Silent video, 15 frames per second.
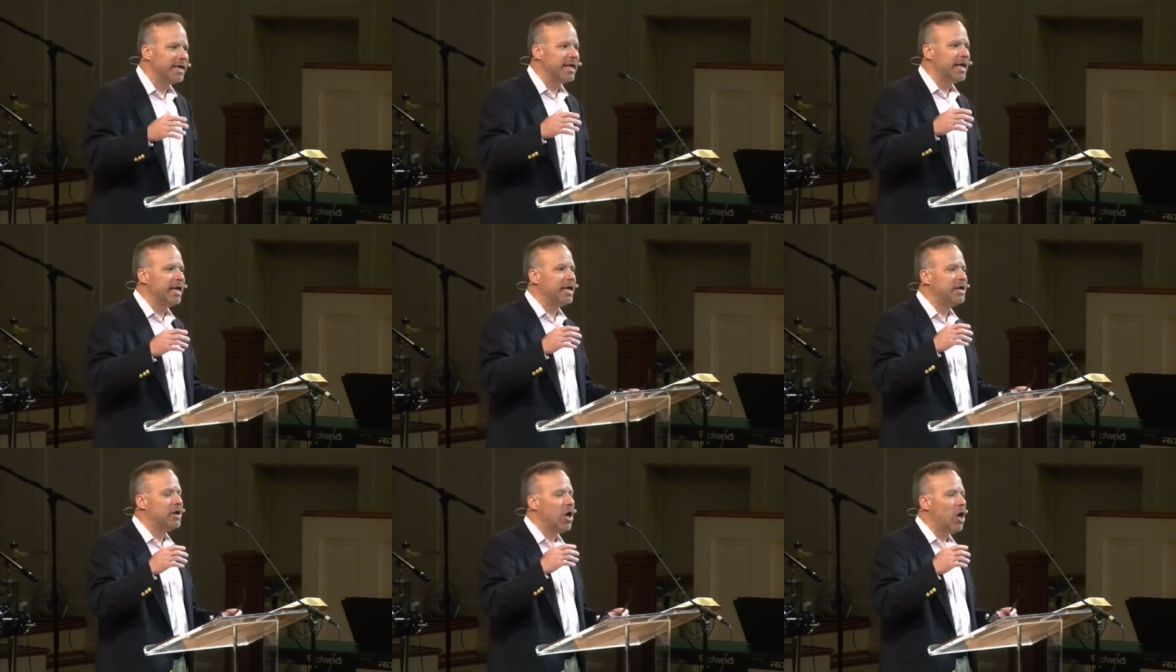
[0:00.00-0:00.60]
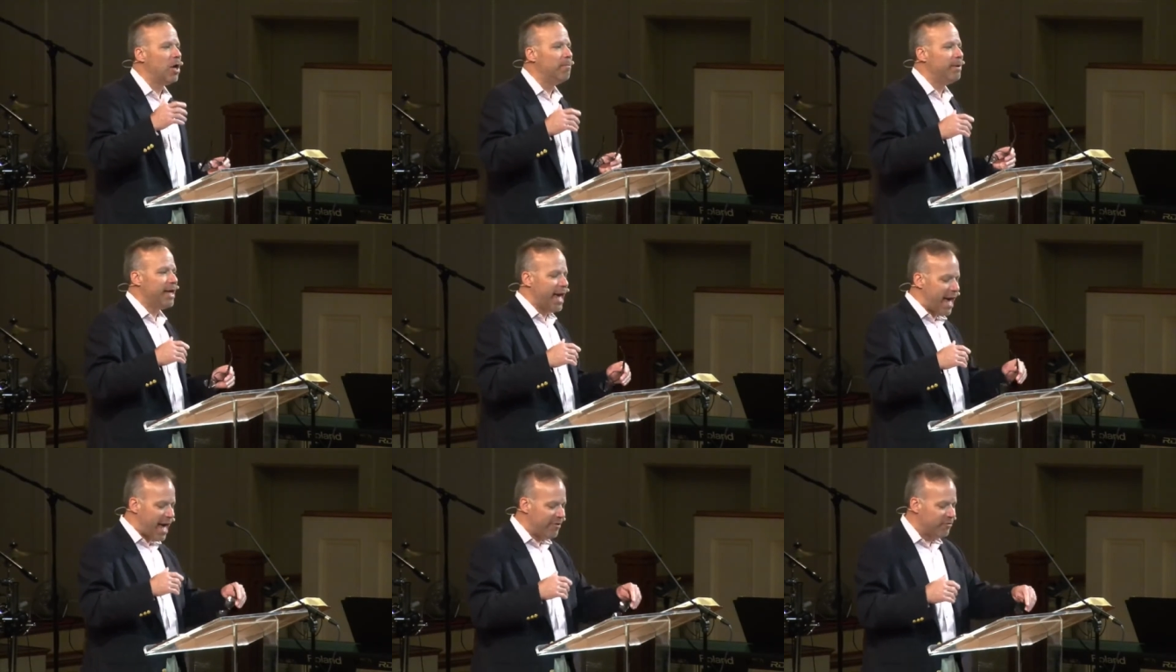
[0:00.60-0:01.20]
again, on
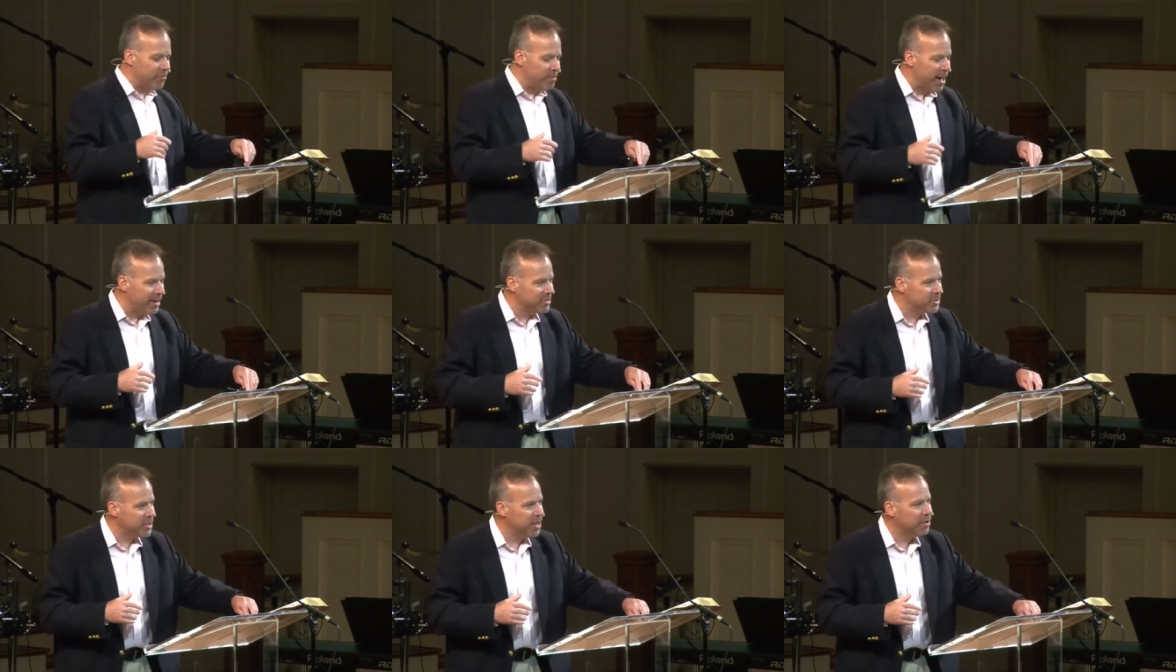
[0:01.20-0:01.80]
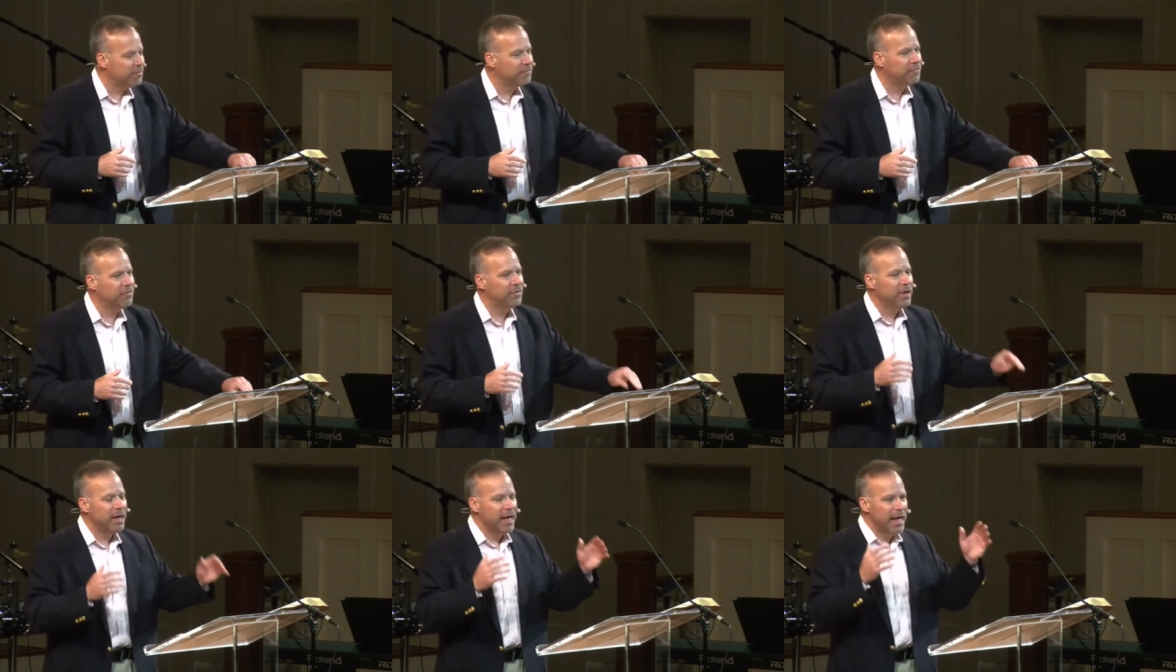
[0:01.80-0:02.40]
behalf of
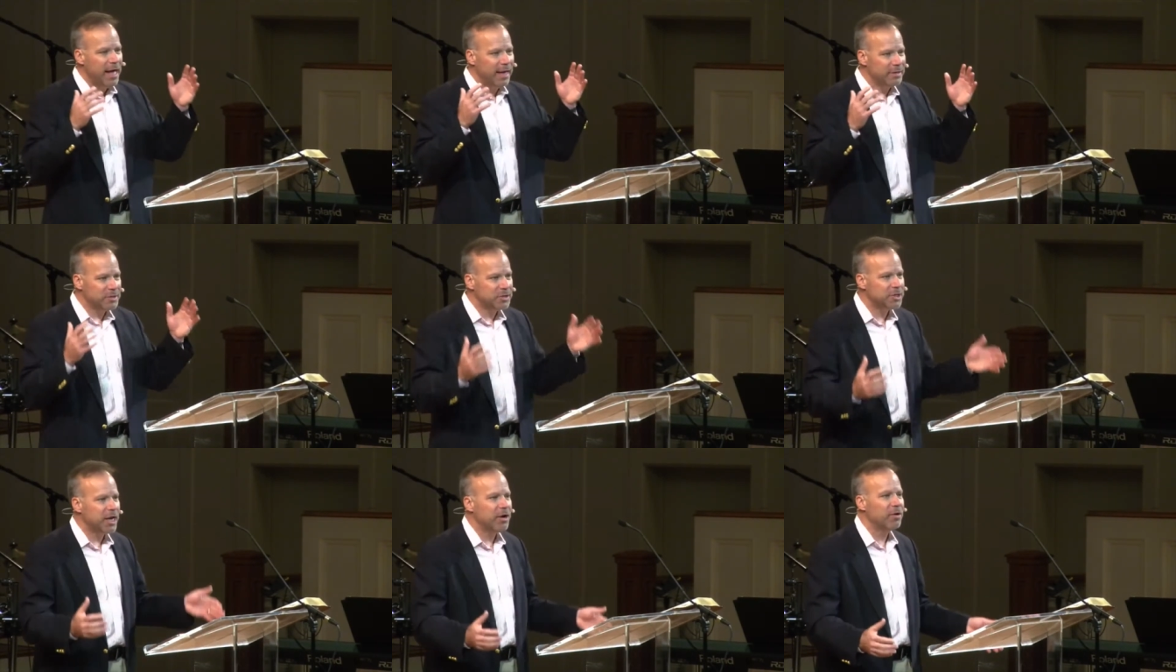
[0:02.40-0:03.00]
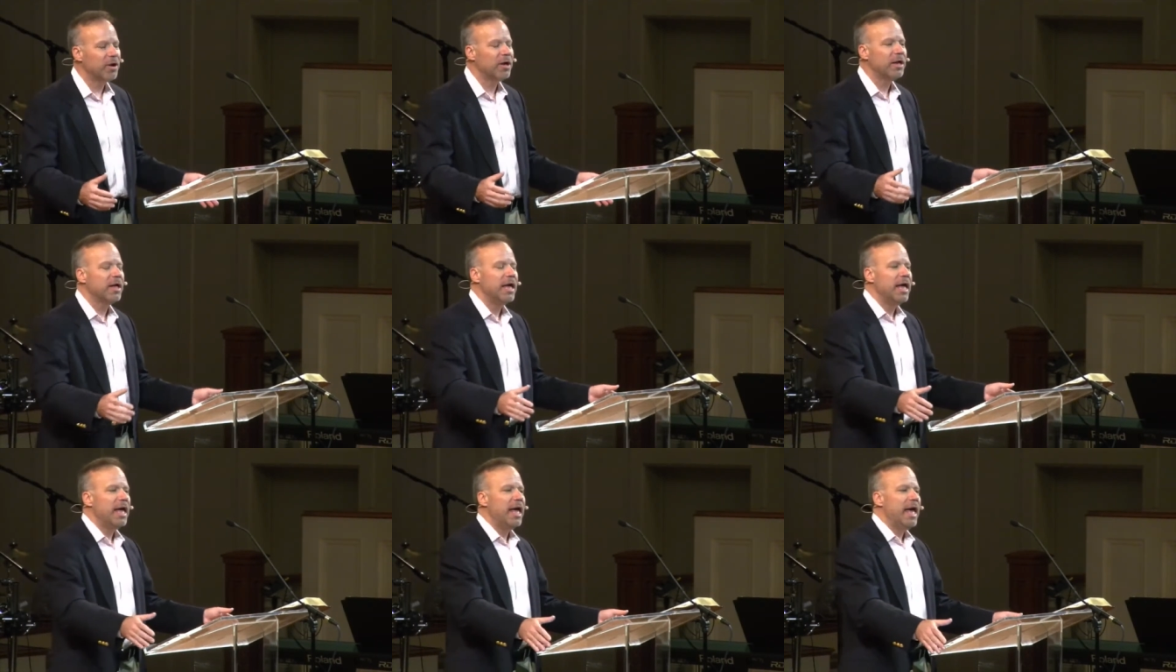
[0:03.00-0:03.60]
myself and Sarah
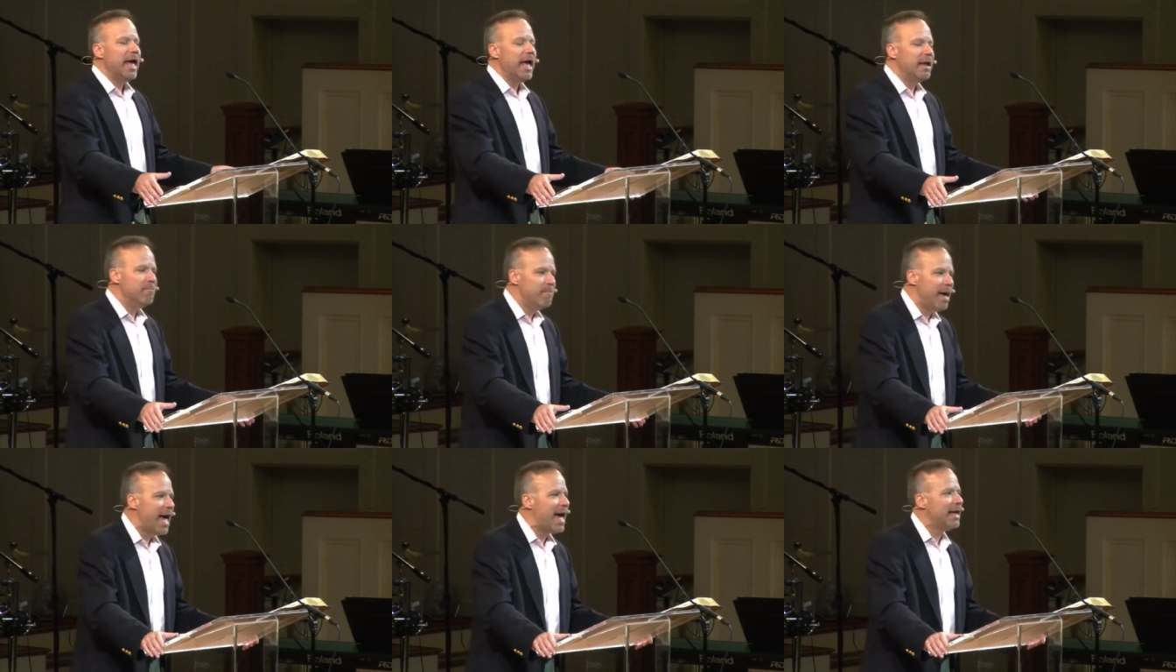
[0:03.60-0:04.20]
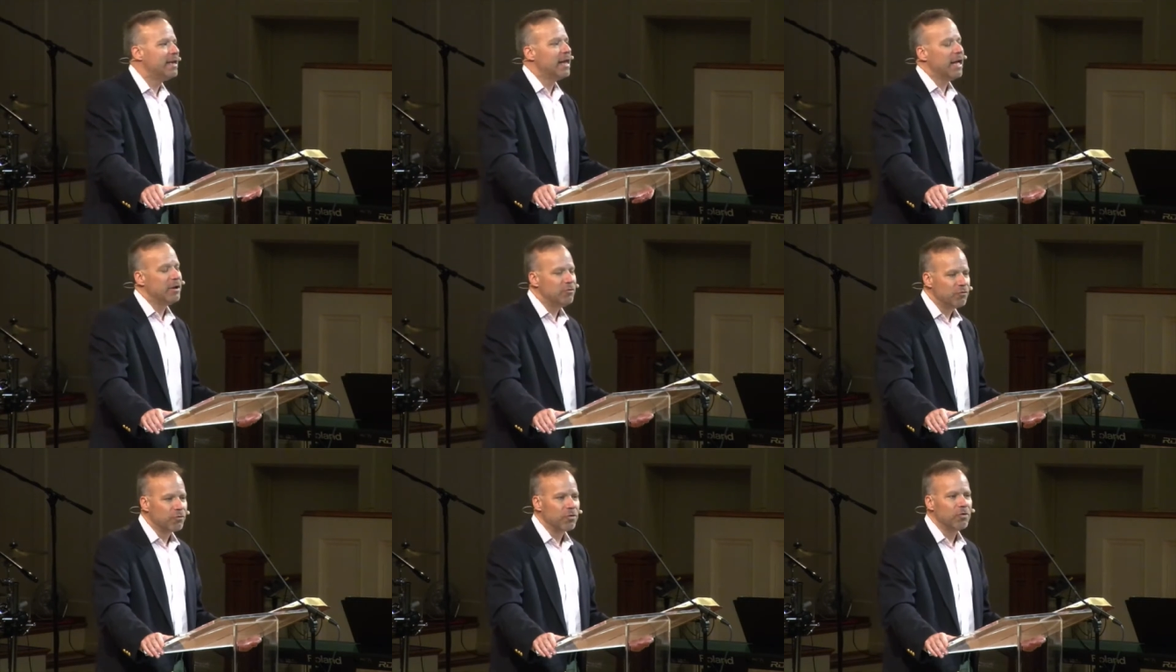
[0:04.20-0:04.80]
and Matt
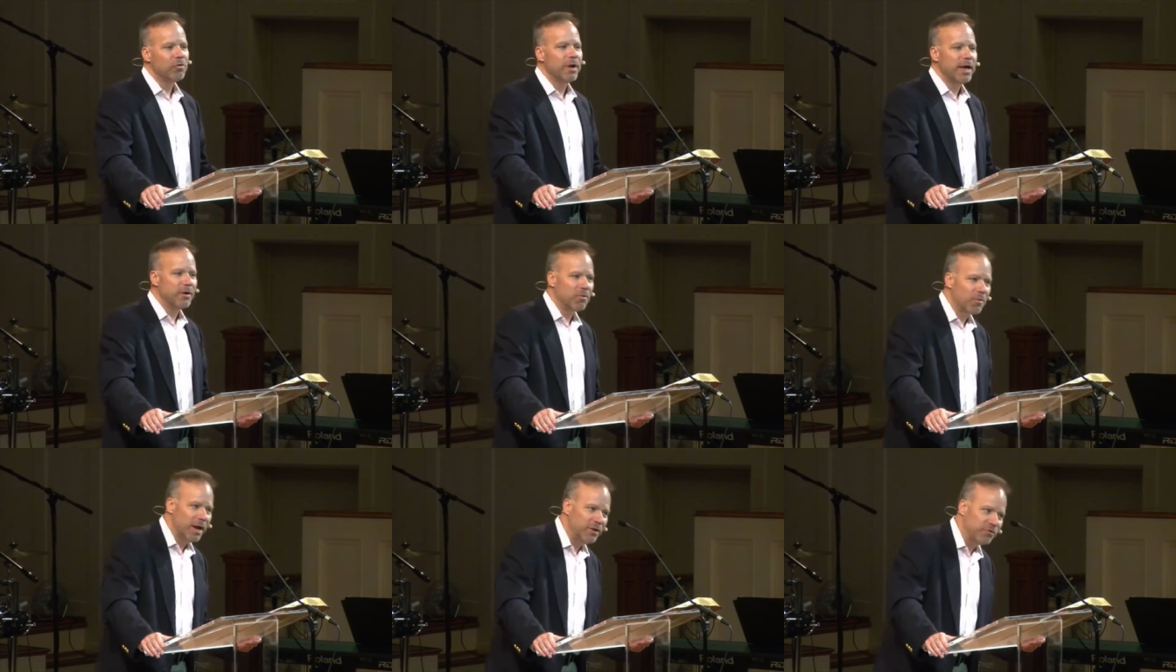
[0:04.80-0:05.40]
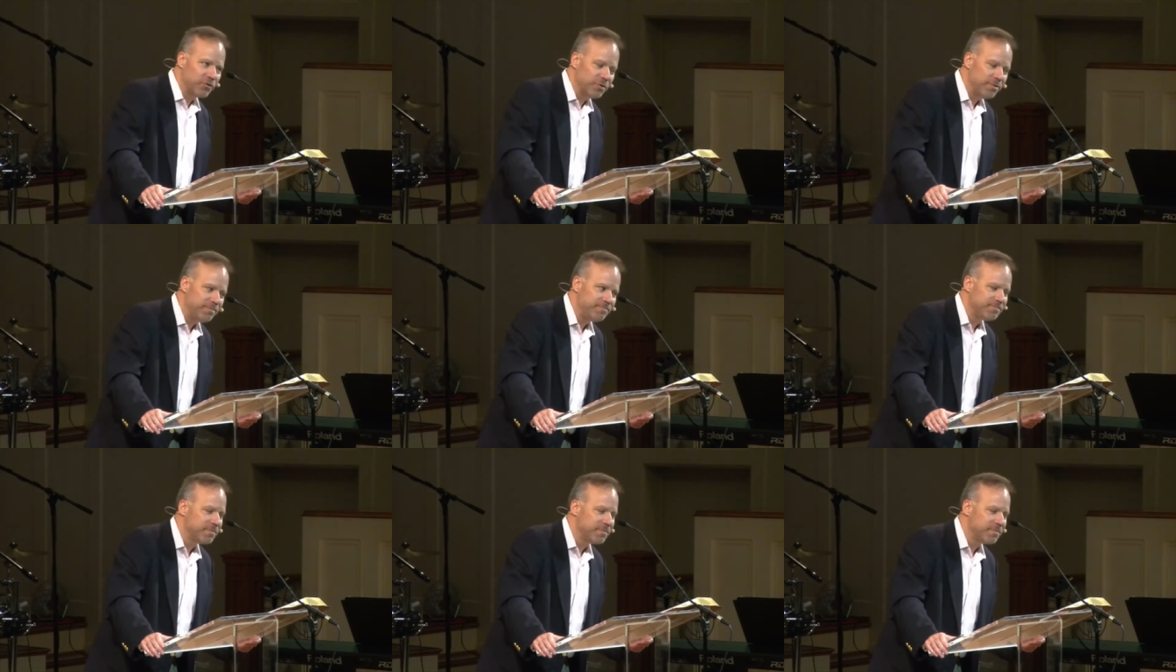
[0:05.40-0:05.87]
and Drew and Rachel,